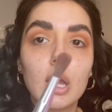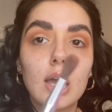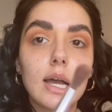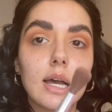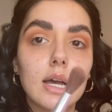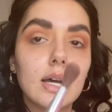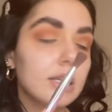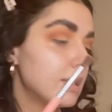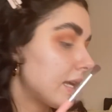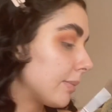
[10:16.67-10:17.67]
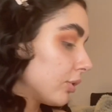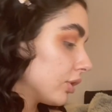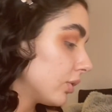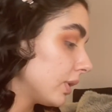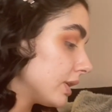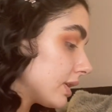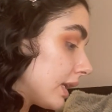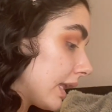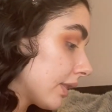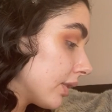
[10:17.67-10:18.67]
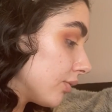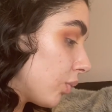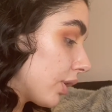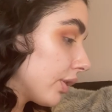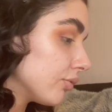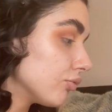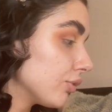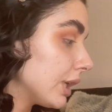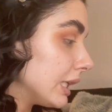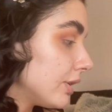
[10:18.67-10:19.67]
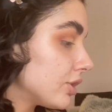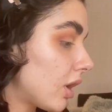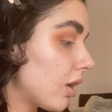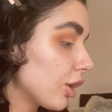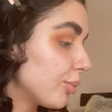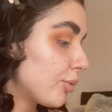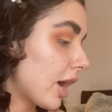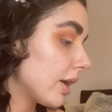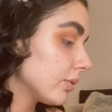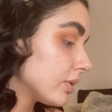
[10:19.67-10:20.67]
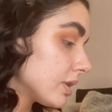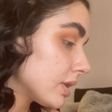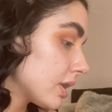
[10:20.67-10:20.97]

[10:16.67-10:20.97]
and I'm gonna go into like one of the really dark browns.